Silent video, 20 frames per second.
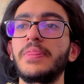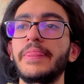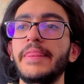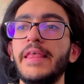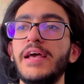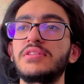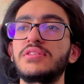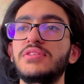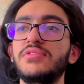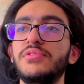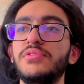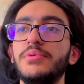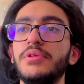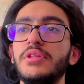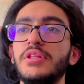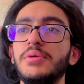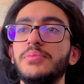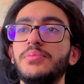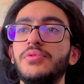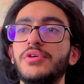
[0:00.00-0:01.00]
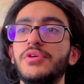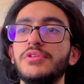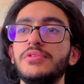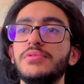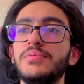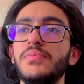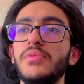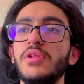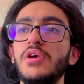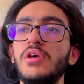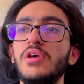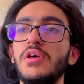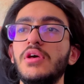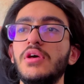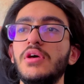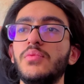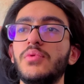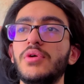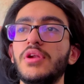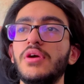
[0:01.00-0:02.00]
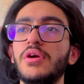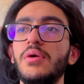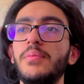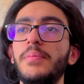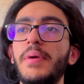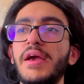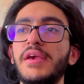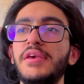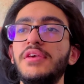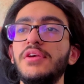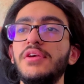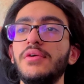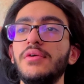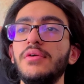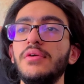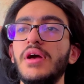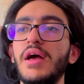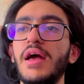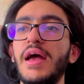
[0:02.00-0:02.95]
That's really important. We're gonna go back here,